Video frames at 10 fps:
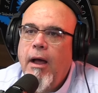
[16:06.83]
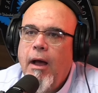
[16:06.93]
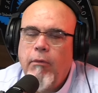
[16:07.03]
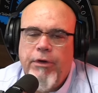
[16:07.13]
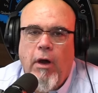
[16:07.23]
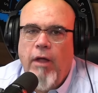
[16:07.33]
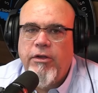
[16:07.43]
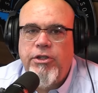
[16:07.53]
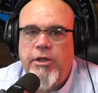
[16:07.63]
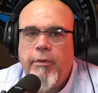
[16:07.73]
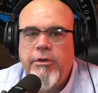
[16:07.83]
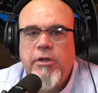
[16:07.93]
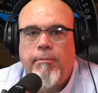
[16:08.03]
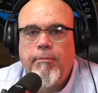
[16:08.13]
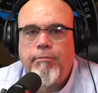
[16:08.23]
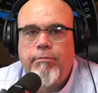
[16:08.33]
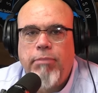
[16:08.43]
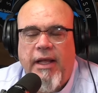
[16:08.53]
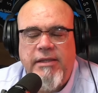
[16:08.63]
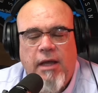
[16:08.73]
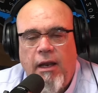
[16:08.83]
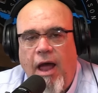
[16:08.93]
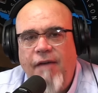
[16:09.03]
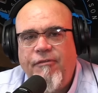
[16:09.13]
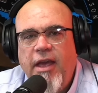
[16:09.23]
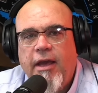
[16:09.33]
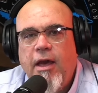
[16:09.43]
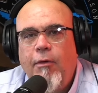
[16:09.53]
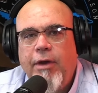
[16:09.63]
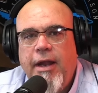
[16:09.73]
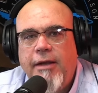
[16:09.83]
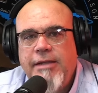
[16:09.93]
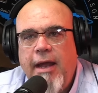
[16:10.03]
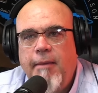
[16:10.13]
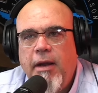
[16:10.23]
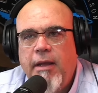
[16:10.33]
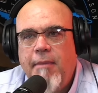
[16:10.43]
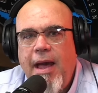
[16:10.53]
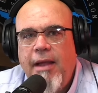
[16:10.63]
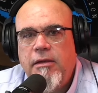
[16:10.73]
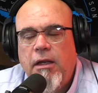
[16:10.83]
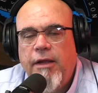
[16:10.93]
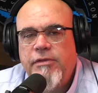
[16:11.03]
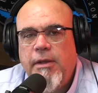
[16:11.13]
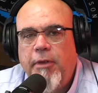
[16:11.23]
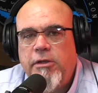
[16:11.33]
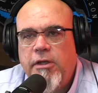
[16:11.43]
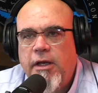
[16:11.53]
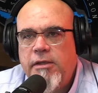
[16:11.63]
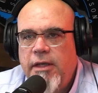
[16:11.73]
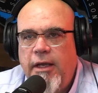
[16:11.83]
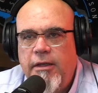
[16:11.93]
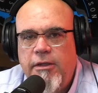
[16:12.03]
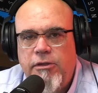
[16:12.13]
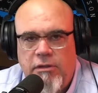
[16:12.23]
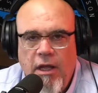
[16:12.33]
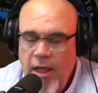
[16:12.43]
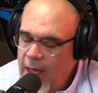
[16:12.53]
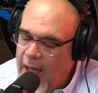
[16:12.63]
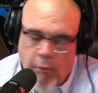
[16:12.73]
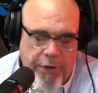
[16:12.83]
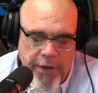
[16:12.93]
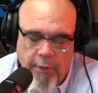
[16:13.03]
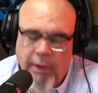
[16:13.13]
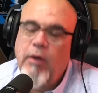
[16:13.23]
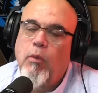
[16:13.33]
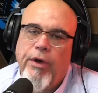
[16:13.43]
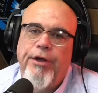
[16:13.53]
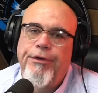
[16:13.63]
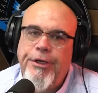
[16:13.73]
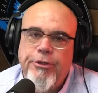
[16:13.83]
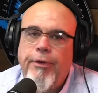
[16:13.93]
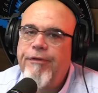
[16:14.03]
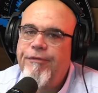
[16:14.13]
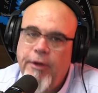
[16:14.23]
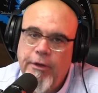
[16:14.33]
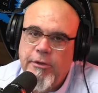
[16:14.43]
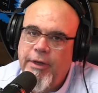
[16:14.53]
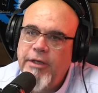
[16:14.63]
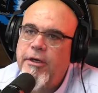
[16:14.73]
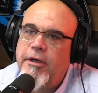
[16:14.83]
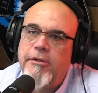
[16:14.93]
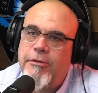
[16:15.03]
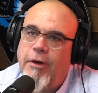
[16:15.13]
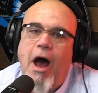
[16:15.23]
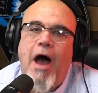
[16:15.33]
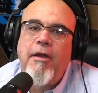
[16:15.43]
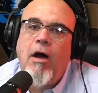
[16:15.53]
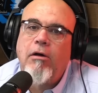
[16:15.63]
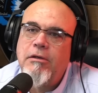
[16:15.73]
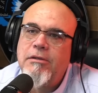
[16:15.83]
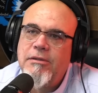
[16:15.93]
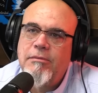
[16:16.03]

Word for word: I mm to went to all this shit. We went to a place called Lafayette Coney downtown. A buddy of mine that lives up there took us to eat at this. I wanted to go eat real Detroit food, so he took us to a hot dog